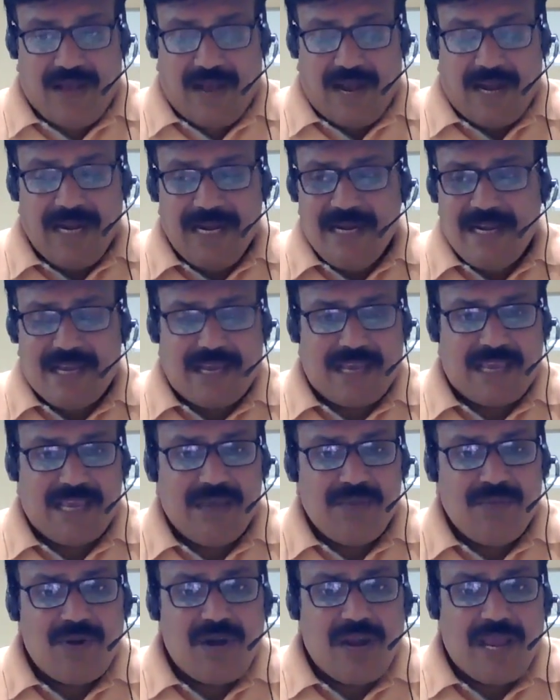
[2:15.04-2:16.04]
And
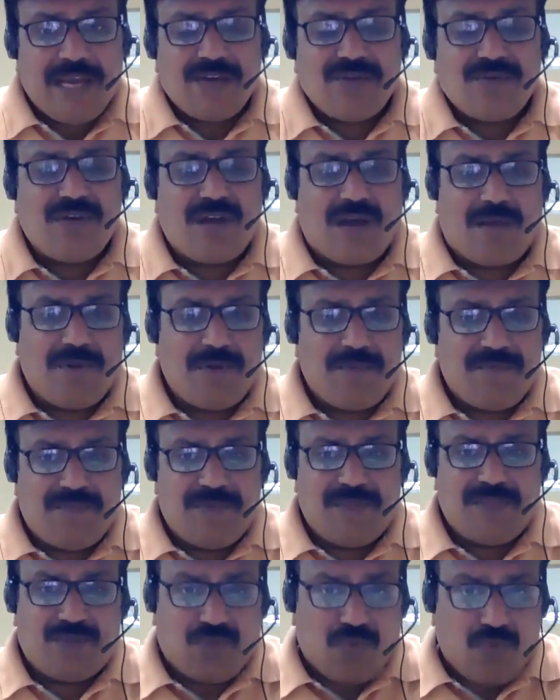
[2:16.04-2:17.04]
he would like to come up
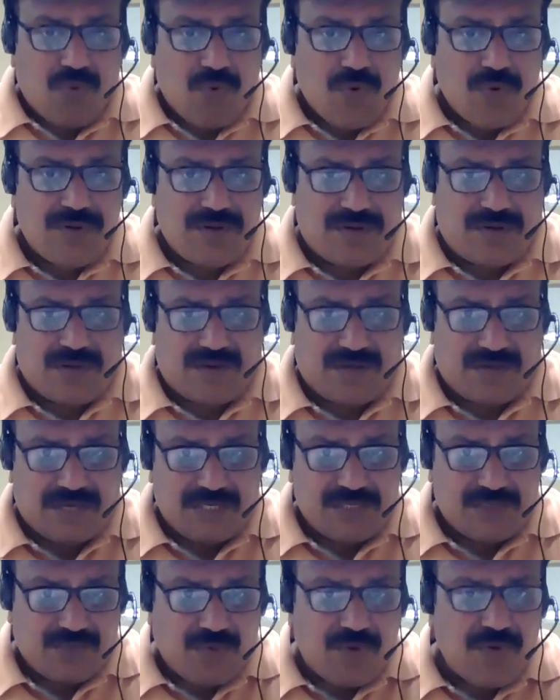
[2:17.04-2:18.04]
with
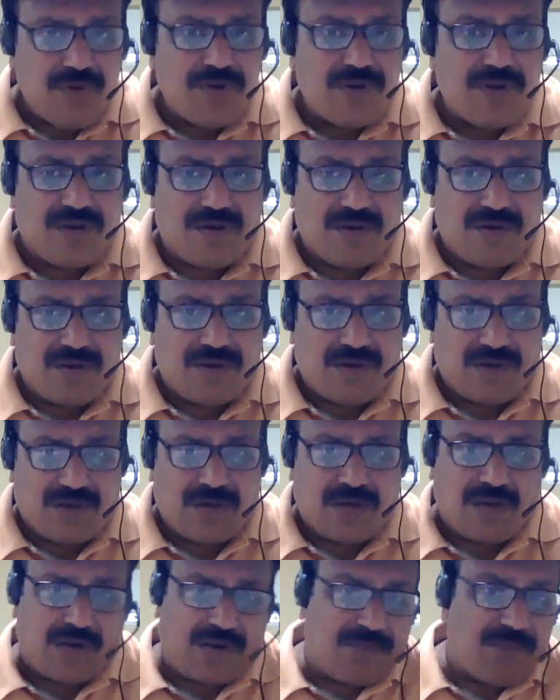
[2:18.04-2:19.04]
his own
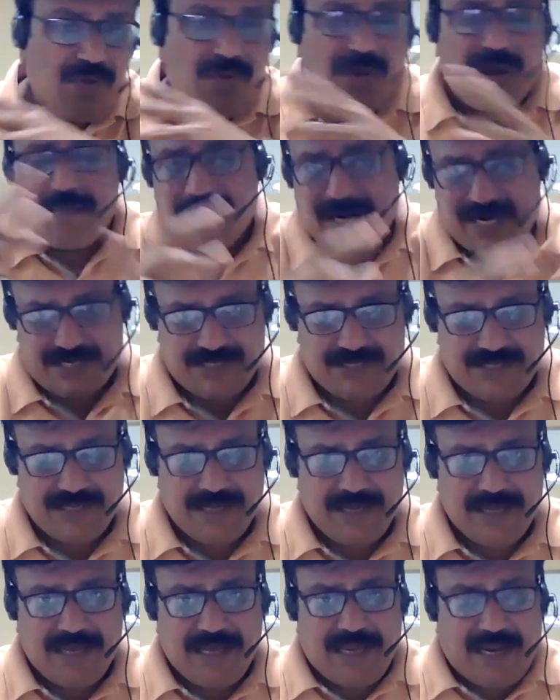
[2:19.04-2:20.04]
review comments.
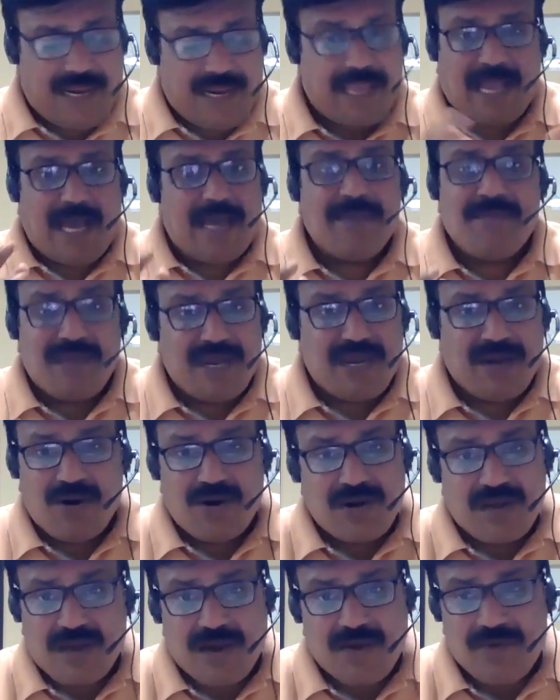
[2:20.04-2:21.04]
Like I may
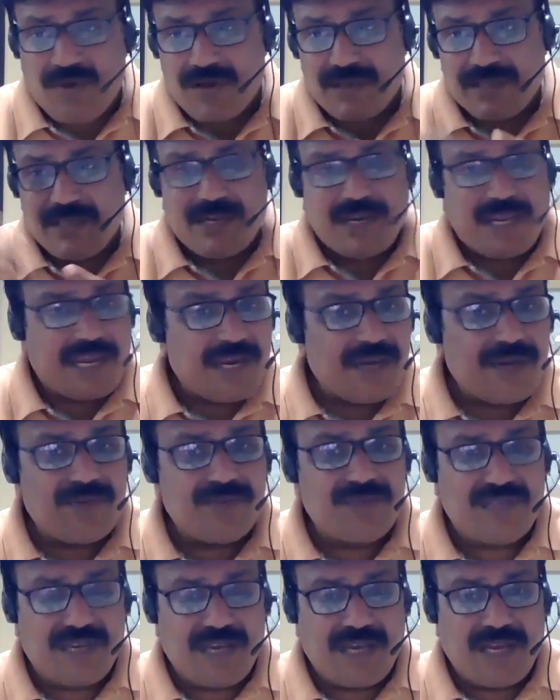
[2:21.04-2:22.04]
not cover the
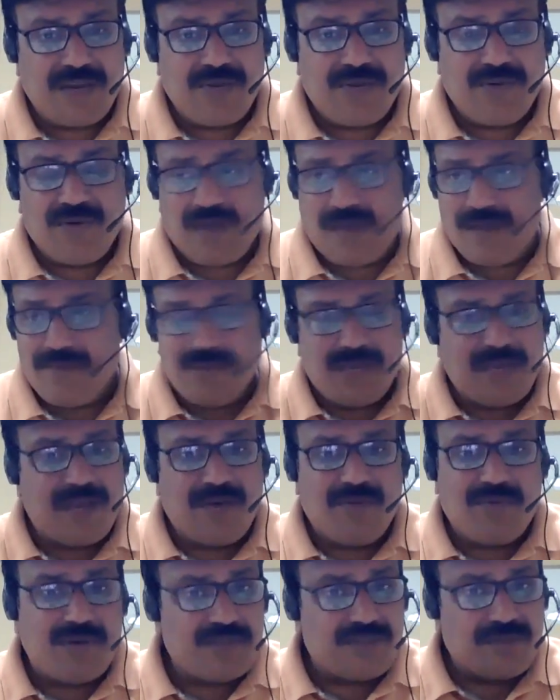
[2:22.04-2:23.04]
negative scenario. I may
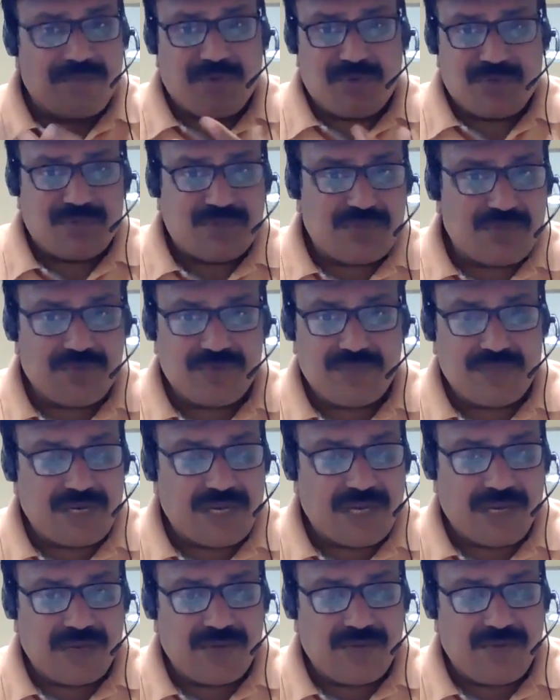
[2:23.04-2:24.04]
cover the positive
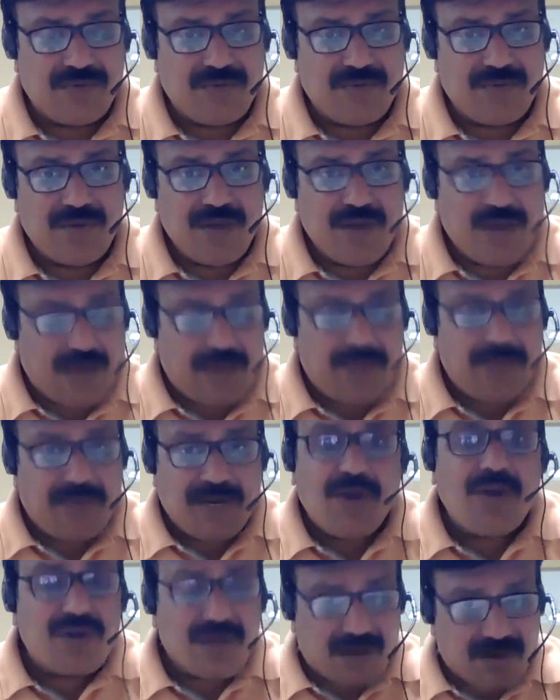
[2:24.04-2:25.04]
scenario. I may
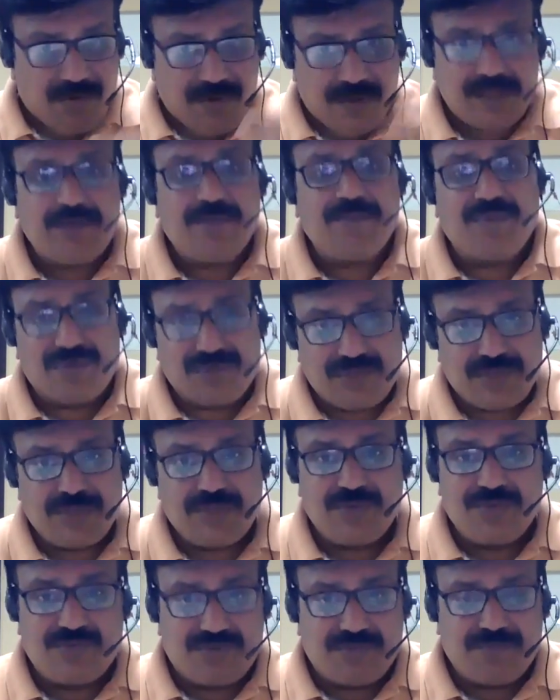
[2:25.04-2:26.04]
not cover the
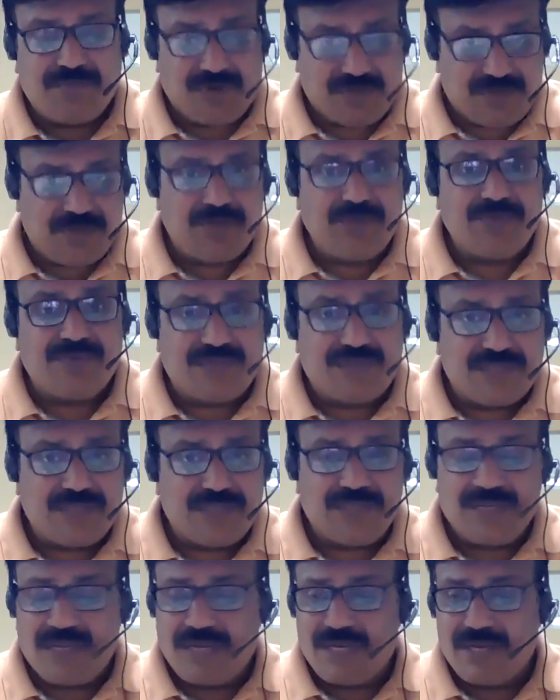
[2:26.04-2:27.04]
positive test
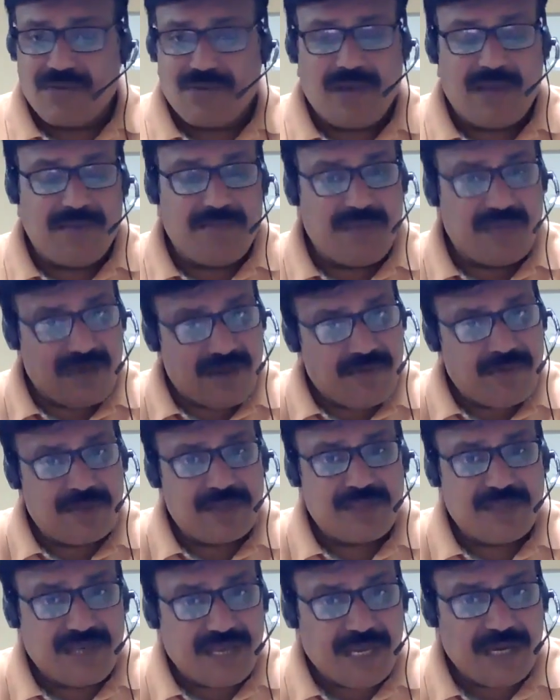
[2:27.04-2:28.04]
scenario. I may cover
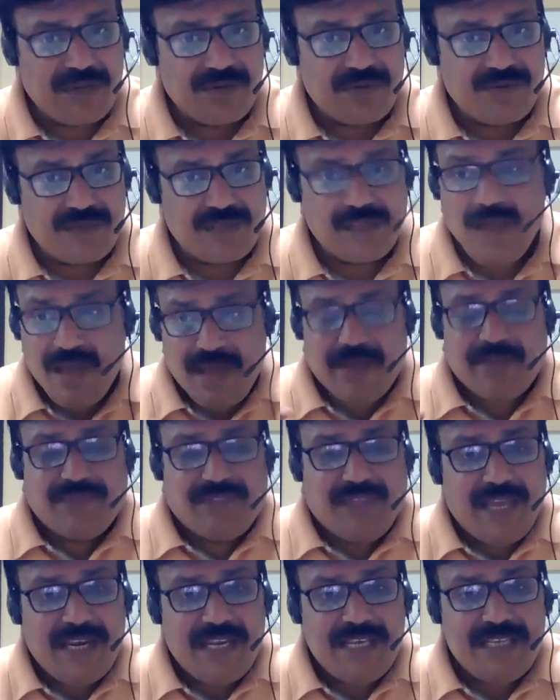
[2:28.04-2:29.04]
the negative test.
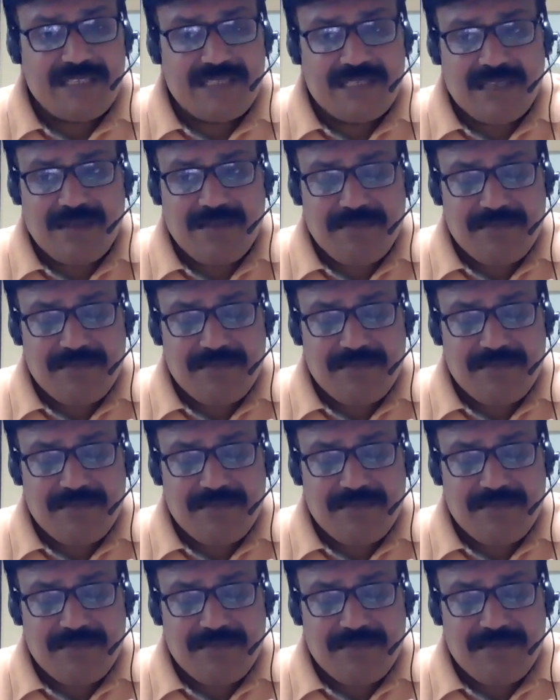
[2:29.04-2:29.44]
There is